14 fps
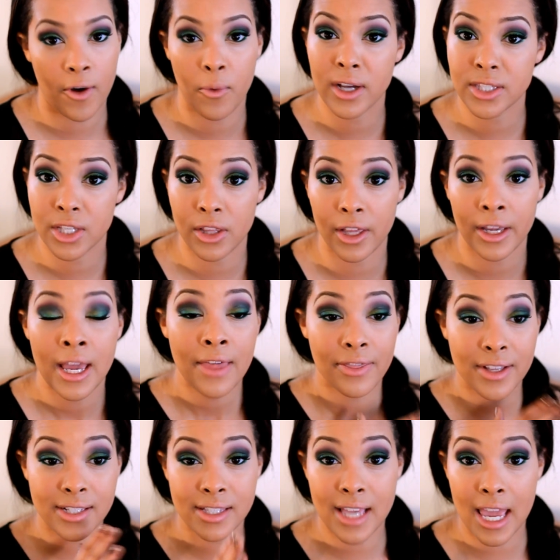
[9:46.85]
I want it to look
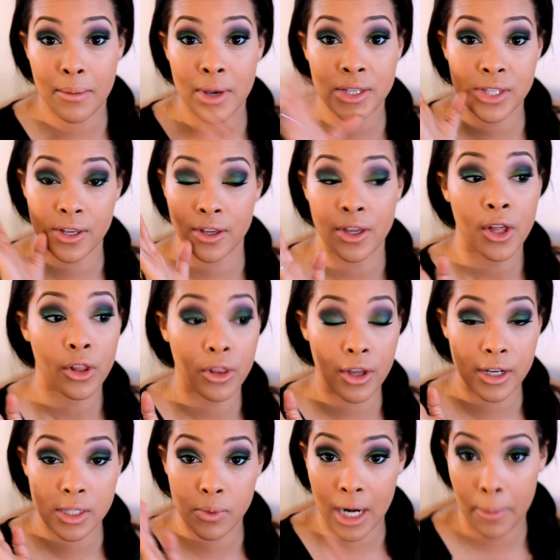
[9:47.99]
the same as it
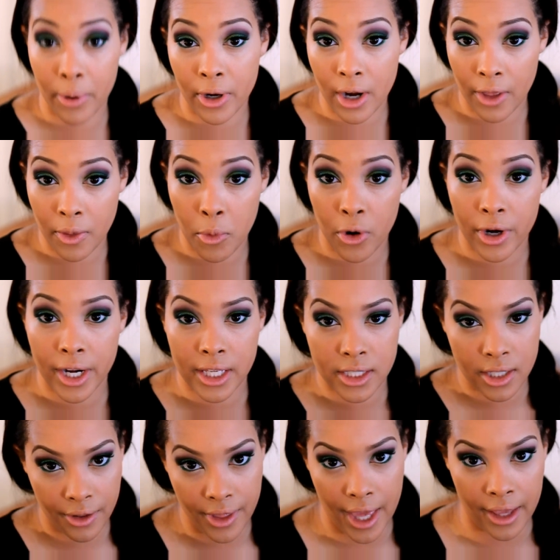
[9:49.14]
looks when I put it on in the morning
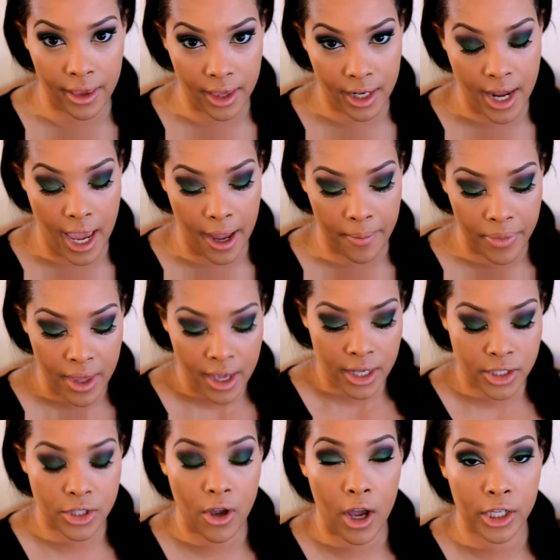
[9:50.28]
till the end of the day.
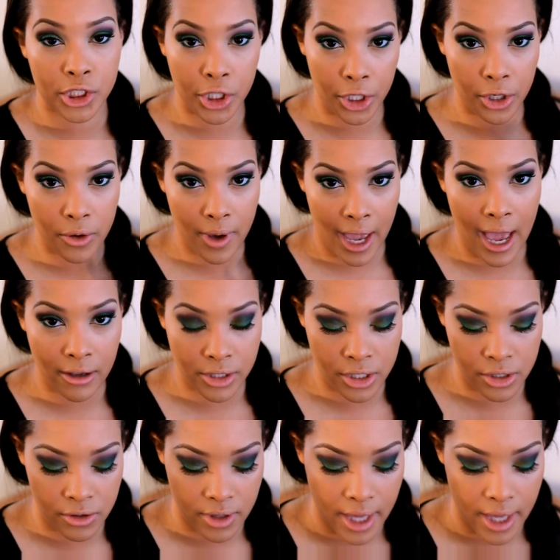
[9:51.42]
So I'll show you how to do